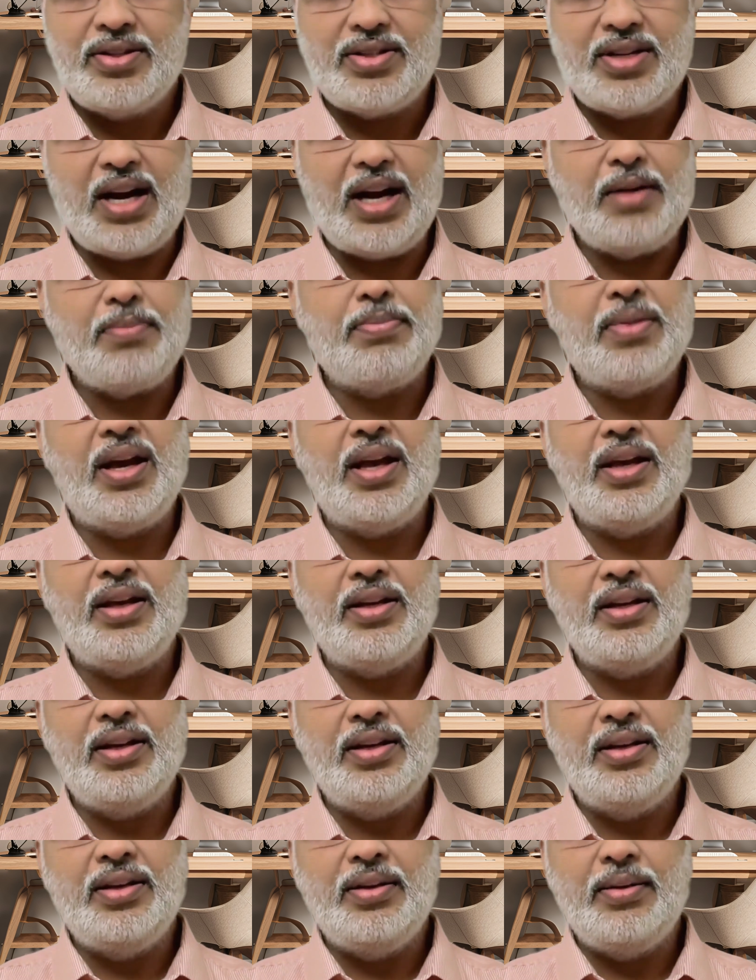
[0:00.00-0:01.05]
Start
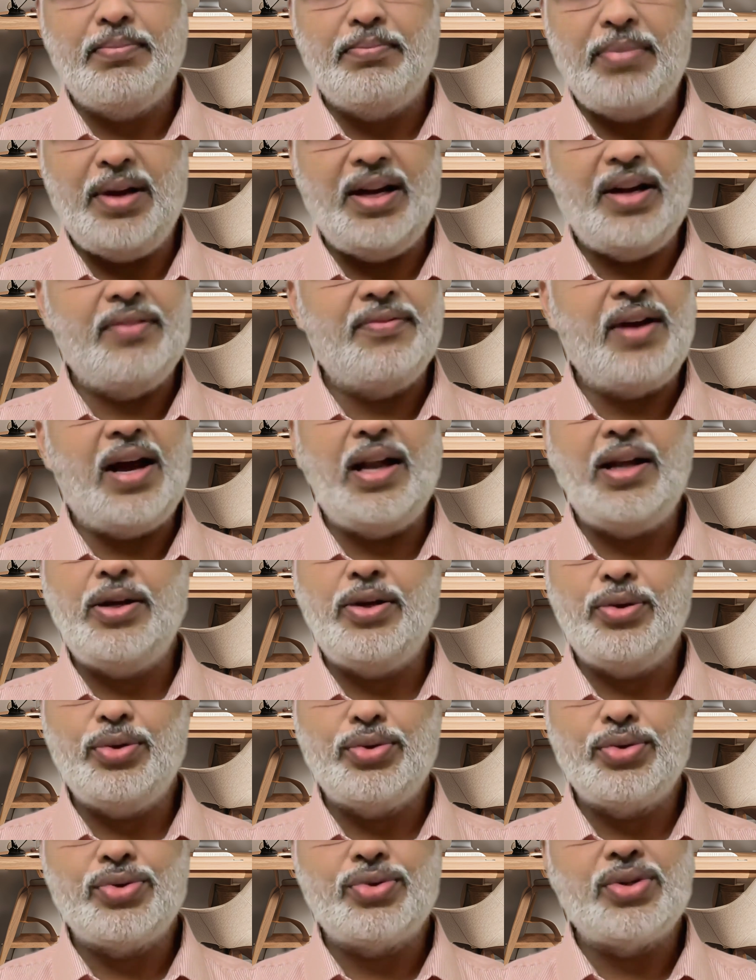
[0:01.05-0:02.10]
by bead
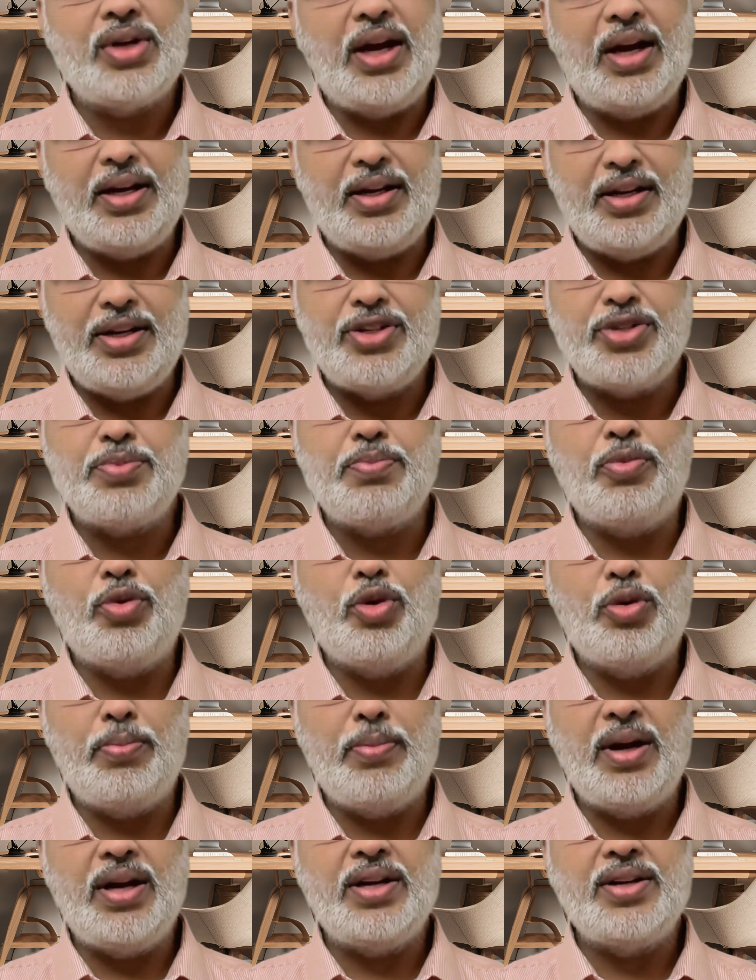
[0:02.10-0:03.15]
values and its
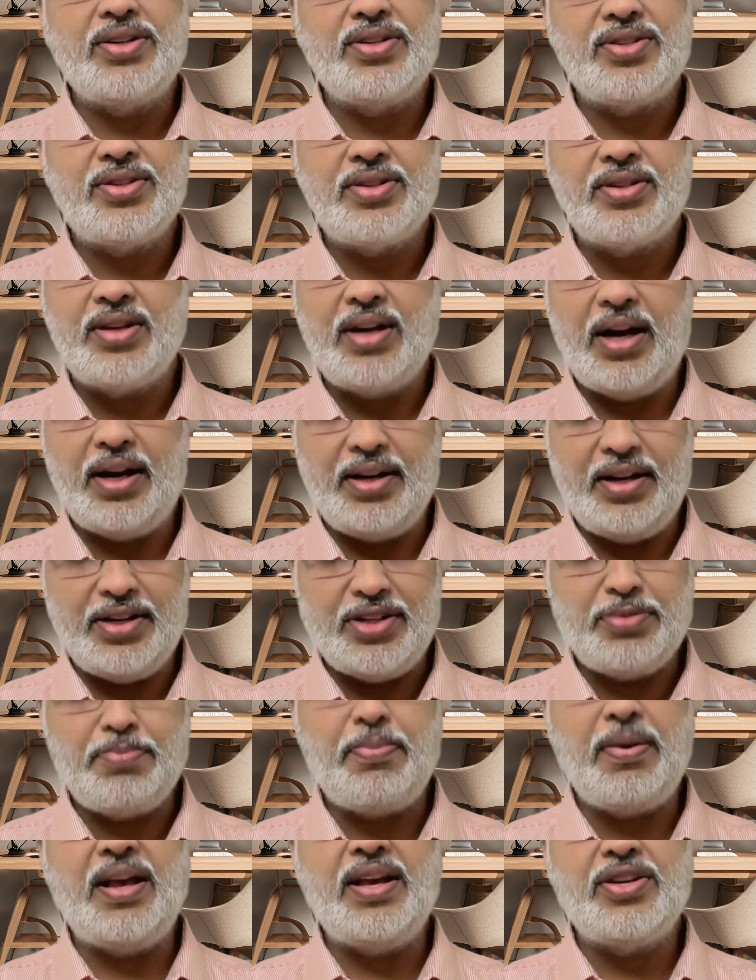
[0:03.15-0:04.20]
movements and
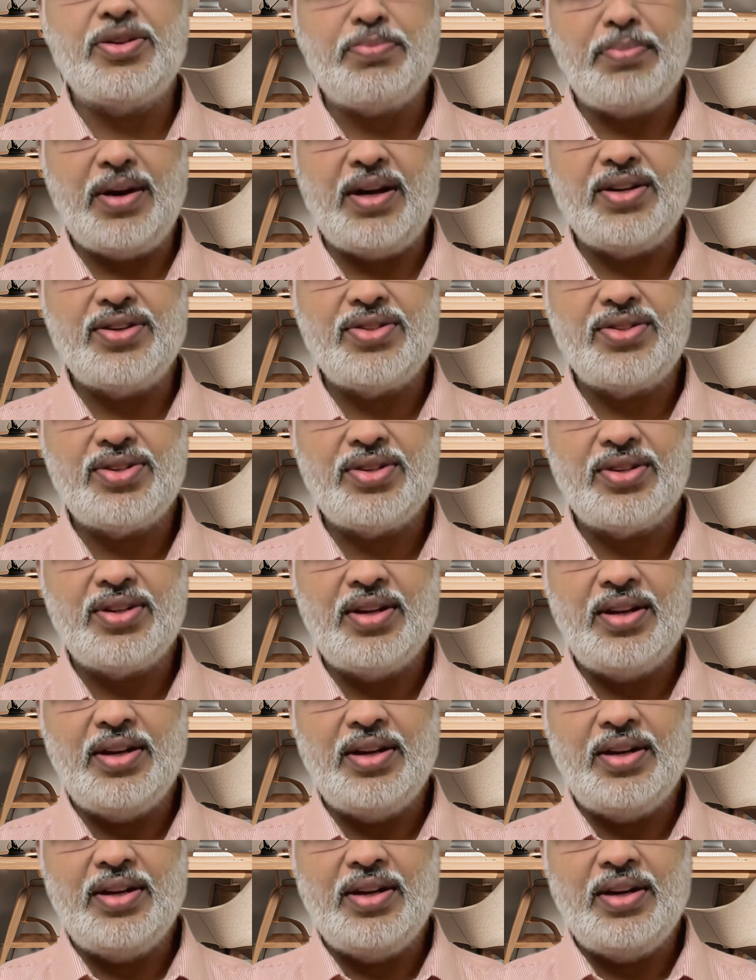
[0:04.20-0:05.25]
its placements
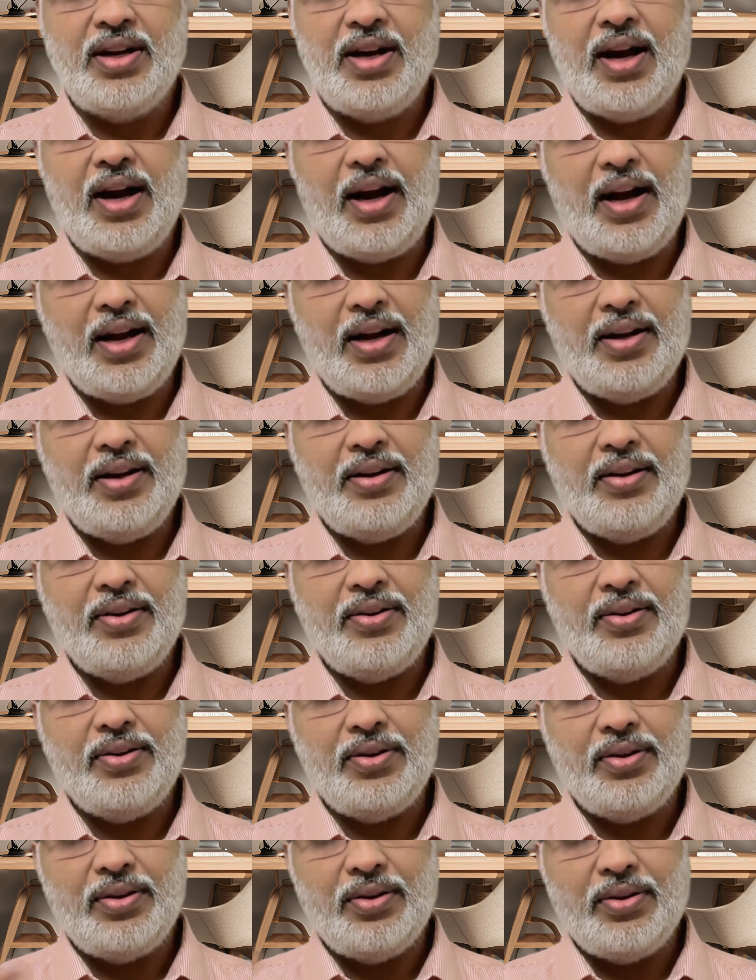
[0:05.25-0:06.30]
and
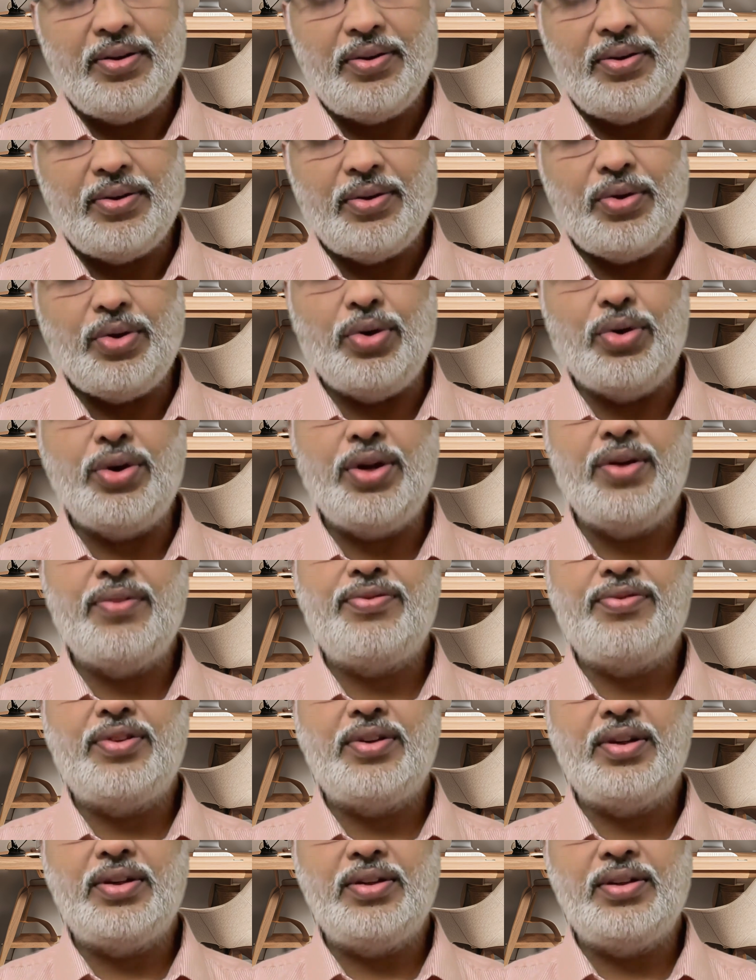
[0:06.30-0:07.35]
going
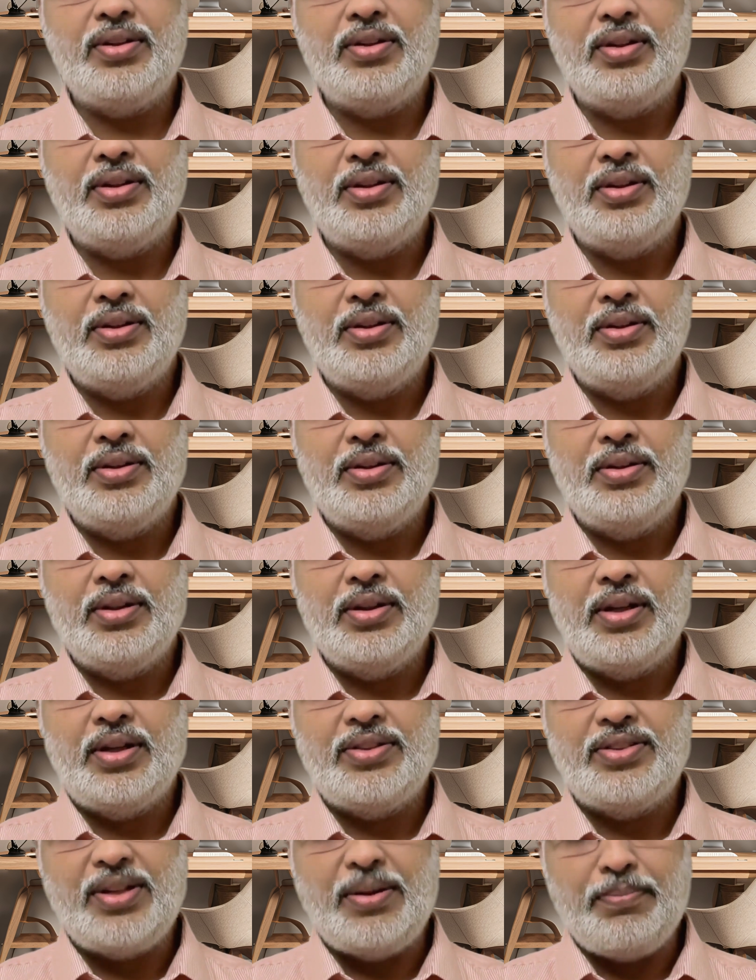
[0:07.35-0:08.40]
for
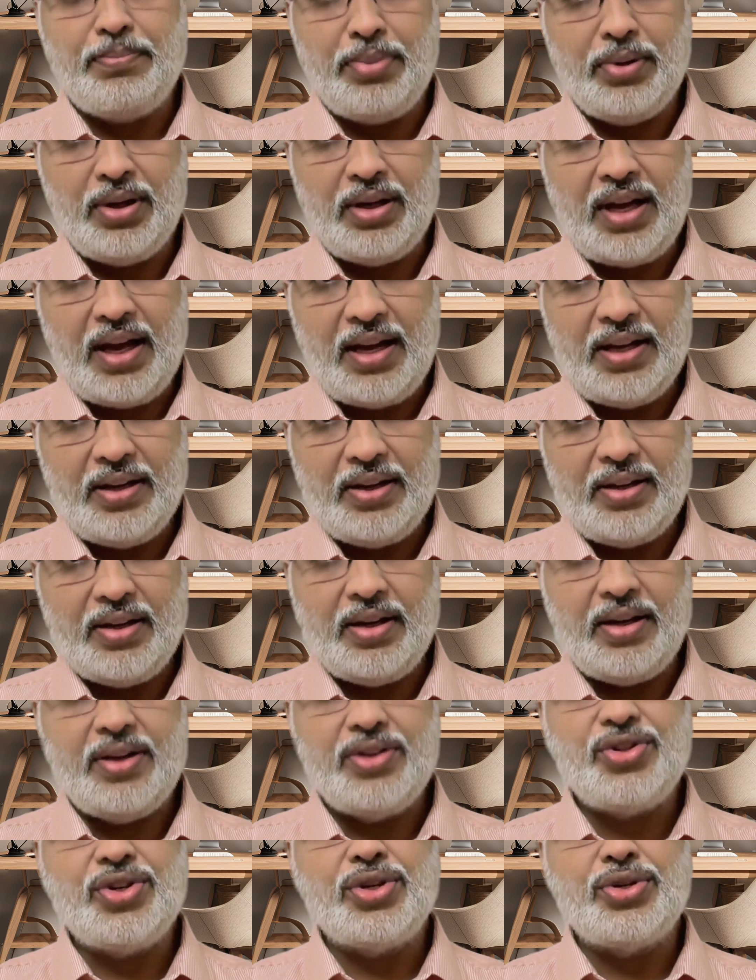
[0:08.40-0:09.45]
simple
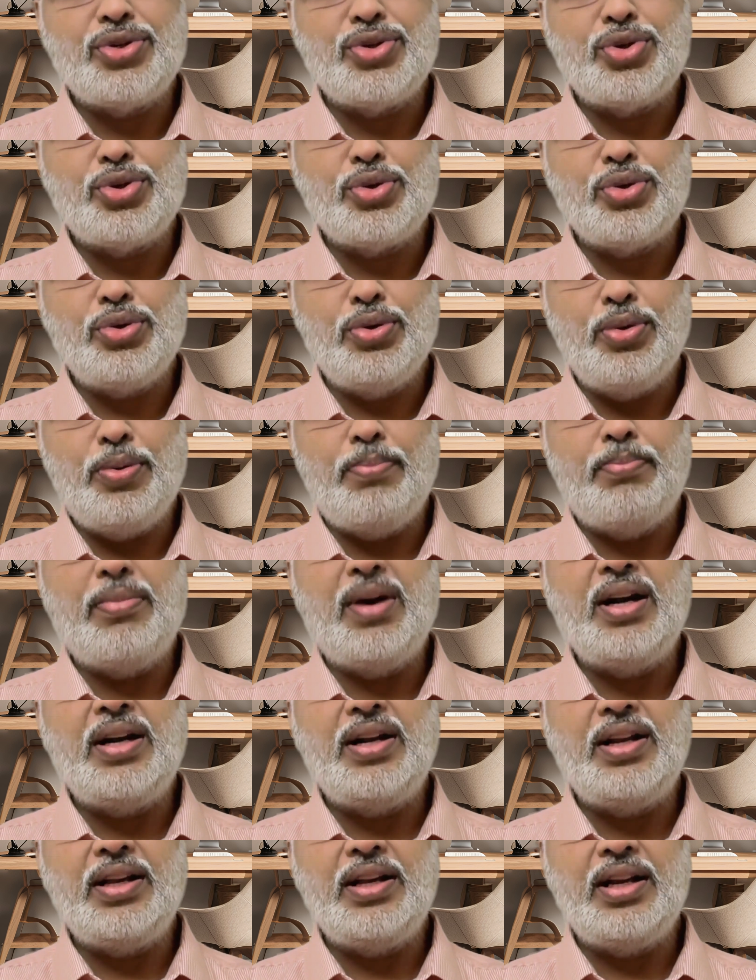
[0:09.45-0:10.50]
calculations to
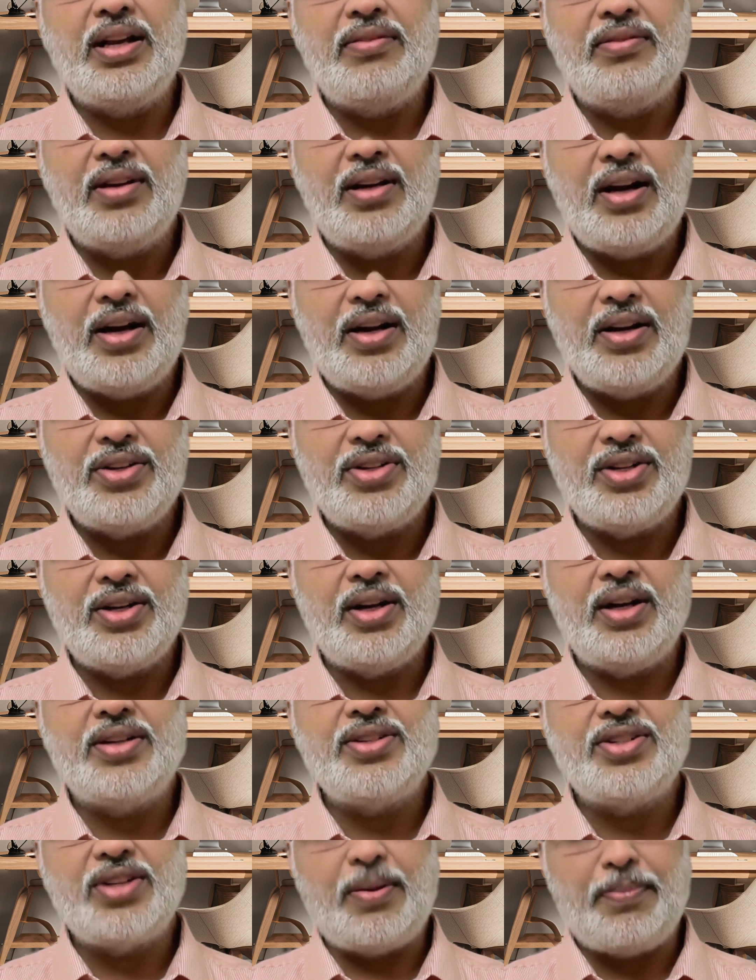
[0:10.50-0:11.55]
multi-level
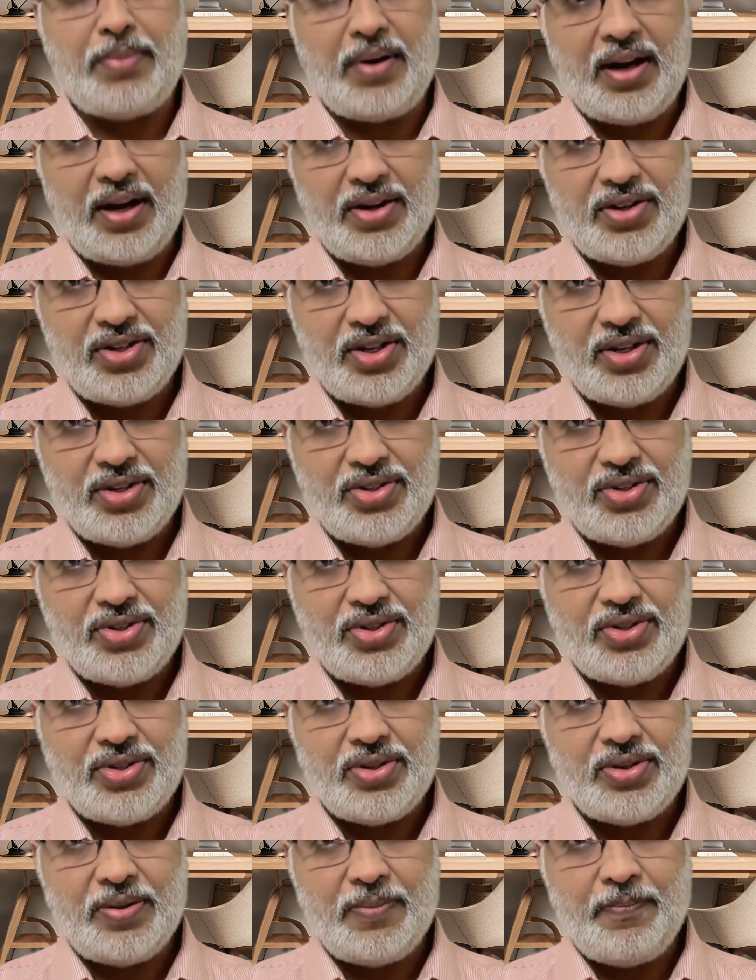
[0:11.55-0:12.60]
addition and
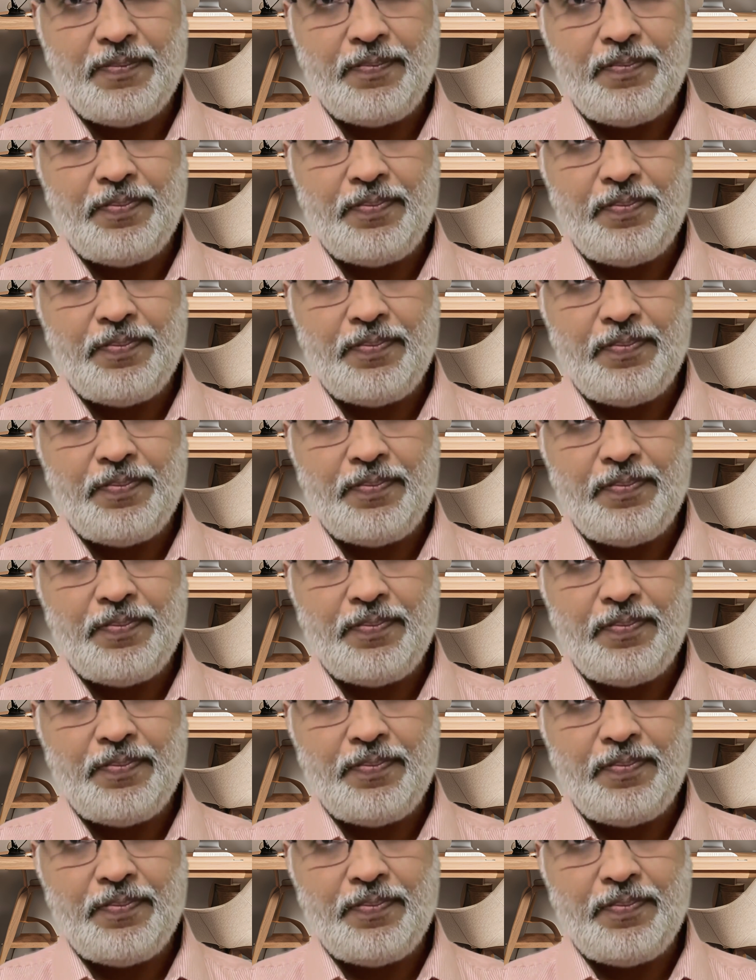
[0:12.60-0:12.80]
subtractions